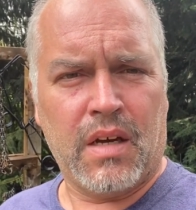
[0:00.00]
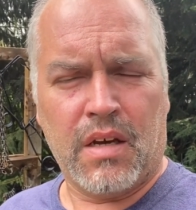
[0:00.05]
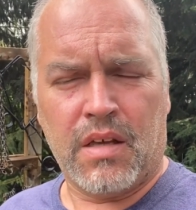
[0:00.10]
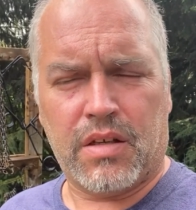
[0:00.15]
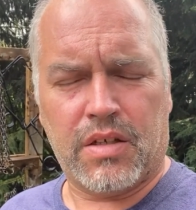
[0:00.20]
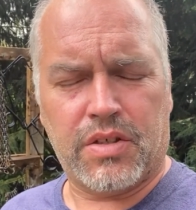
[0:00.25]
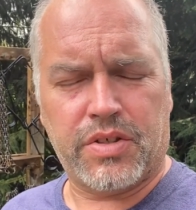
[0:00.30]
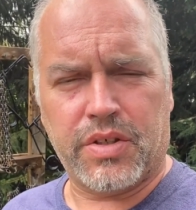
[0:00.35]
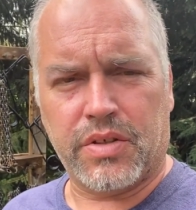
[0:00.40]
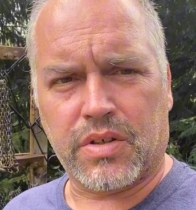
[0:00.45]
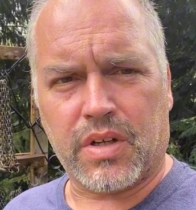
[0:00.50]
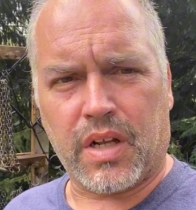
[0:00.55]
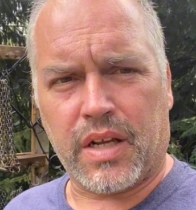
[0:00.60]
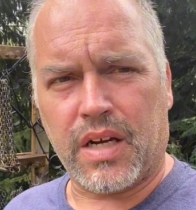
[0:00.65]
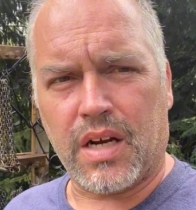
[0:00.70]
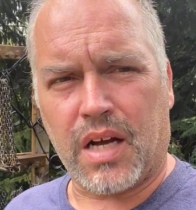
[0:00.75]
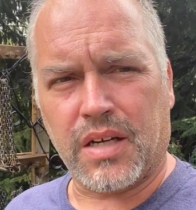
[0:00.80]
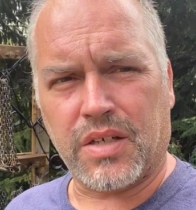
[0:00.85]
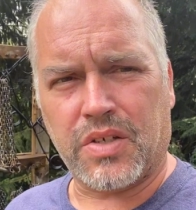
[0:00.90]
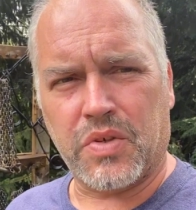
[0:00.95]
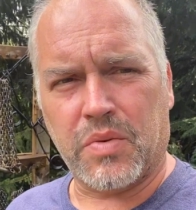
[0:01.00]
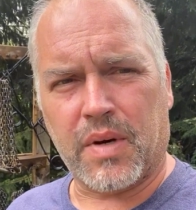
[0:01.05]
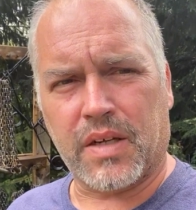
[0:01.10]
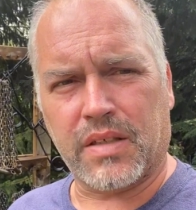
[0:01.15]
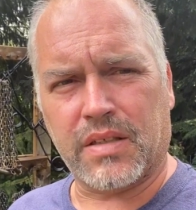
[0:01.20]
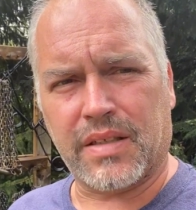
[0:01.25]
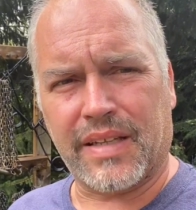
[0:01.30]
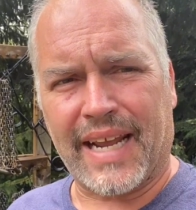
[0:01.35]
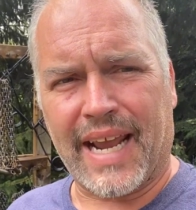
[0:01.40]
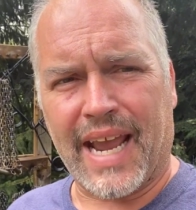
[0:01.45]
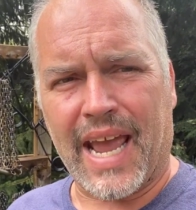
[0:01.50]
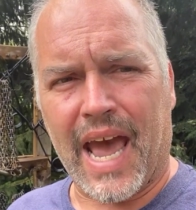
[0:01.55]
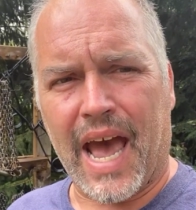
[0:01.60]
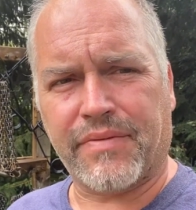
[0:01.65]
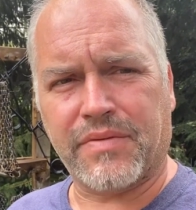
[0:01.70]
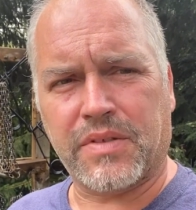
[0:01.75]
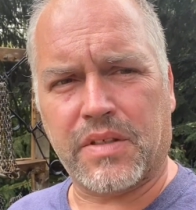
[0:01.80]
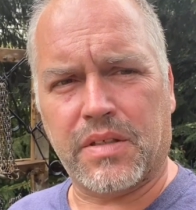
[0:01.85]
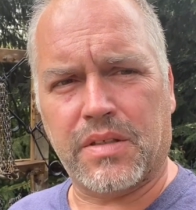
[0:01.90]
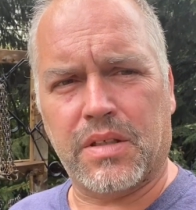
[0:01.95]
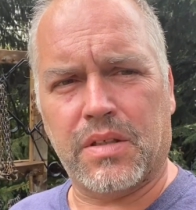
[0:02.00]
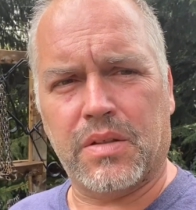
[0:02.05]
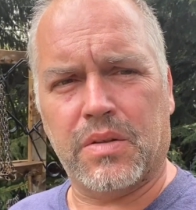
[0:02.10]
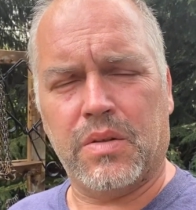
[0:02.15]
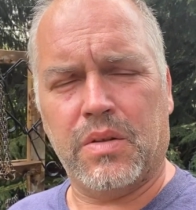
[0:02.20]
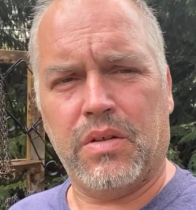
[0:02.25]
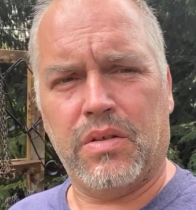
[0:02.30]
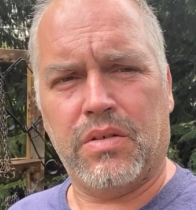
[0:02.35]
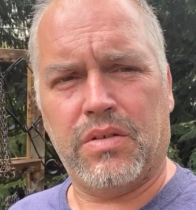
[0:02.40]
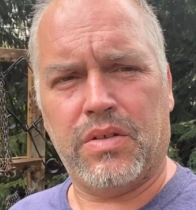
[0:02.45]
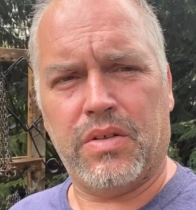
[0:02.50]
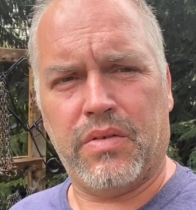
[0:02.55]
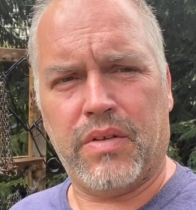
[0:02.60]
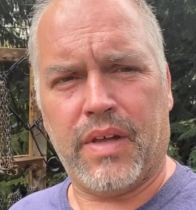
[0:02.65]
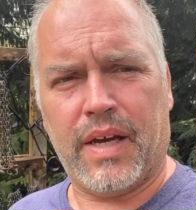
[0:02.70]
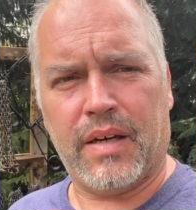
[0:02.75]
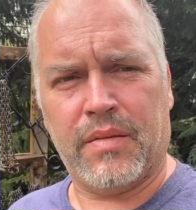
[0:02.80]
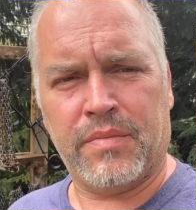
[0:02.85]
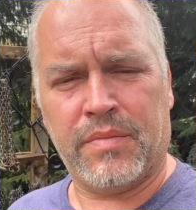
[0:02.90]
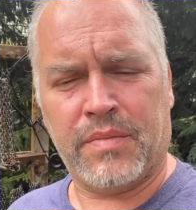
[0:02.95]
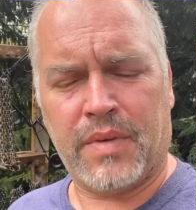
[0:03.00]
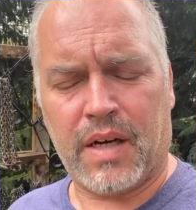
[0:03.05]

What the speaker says: There's usually not too much that I have to do to them.